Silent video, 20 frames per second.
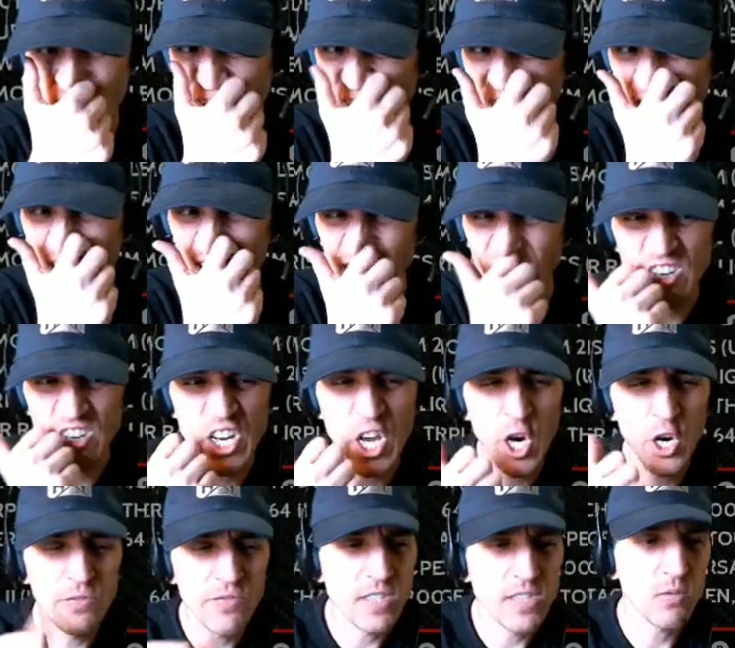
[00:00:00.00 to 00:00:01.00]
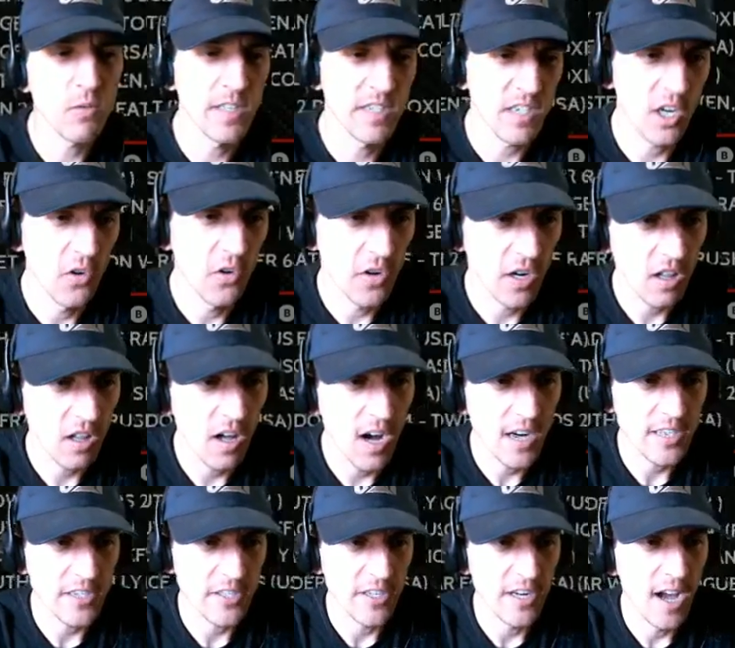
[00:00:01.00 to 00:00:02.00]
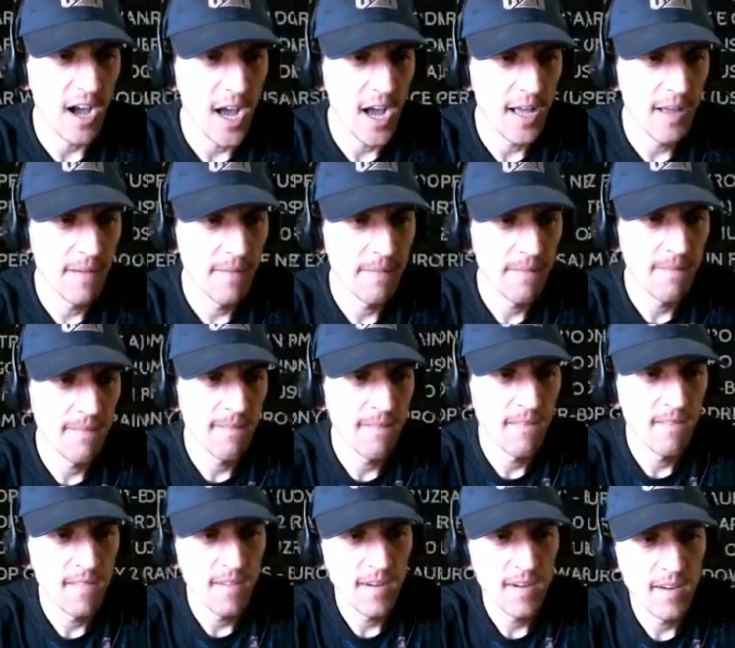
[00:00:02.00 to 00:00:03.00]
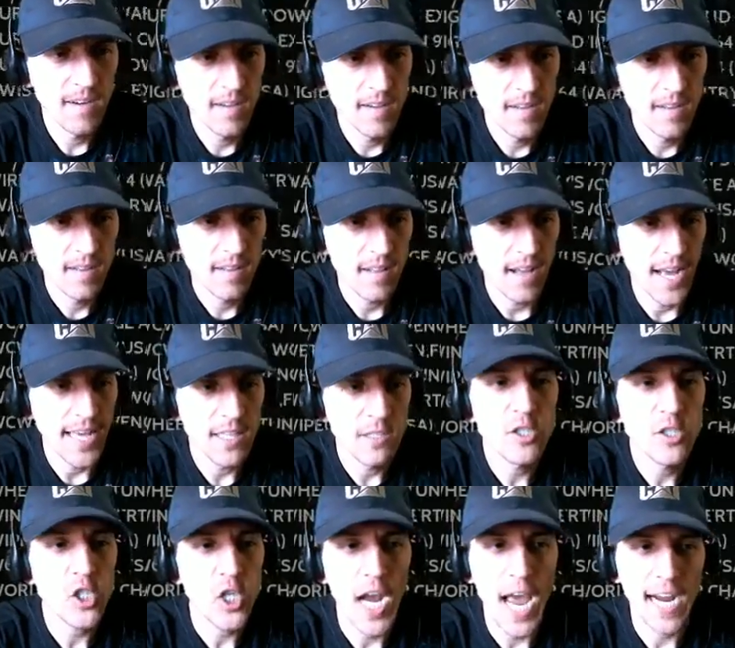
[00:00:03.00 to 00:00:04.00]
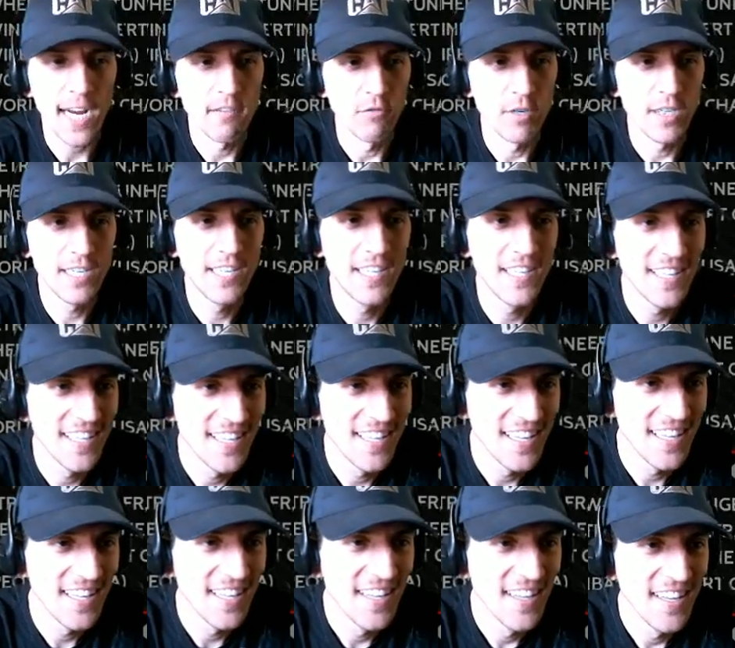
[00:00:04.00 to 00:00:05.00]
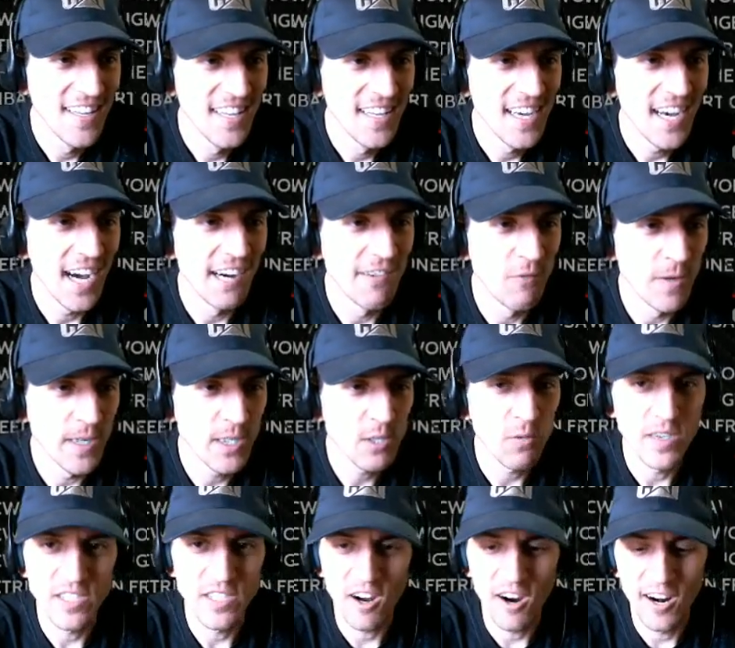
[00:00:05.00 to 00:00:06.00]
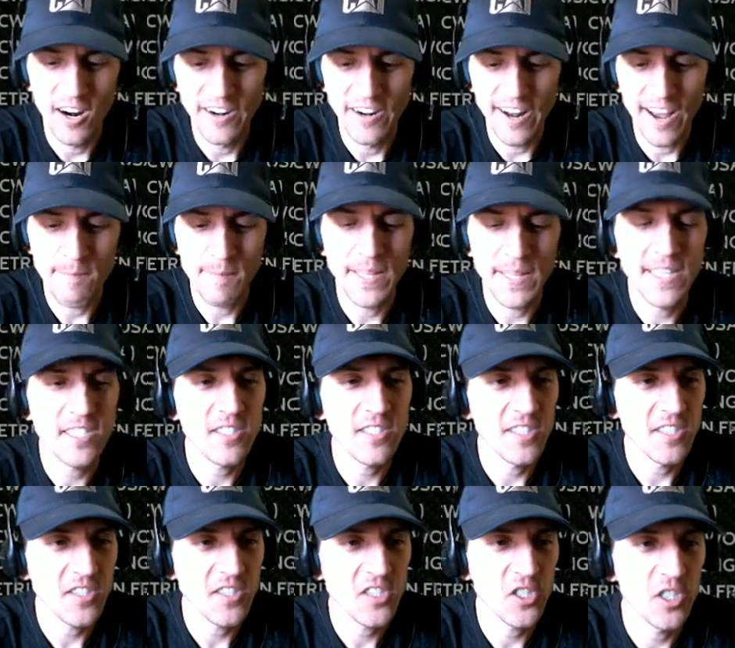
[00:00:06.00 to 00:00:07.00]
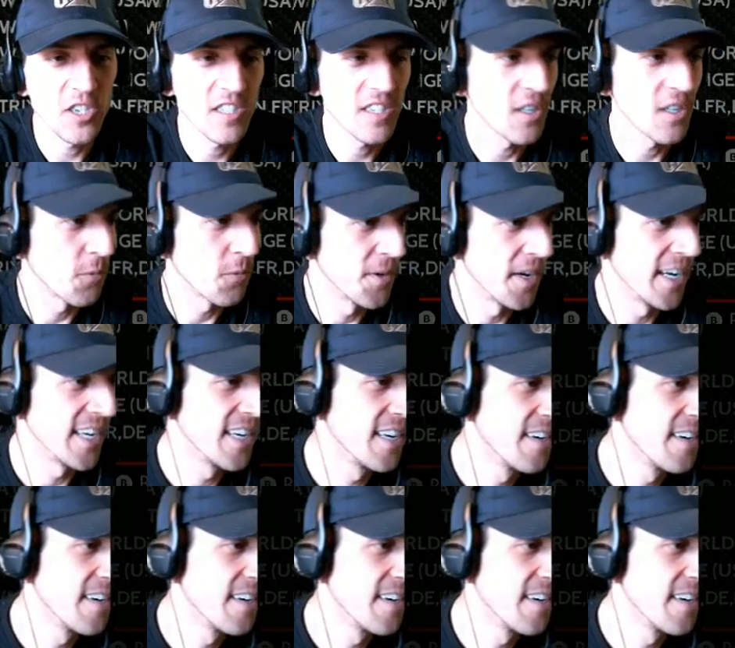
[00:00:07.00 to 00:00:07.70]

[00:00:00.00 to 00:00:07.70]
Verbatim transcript: I don't know if this one is overclocked or not. I lose track of, of which ones are or not, but this, is, this should still run.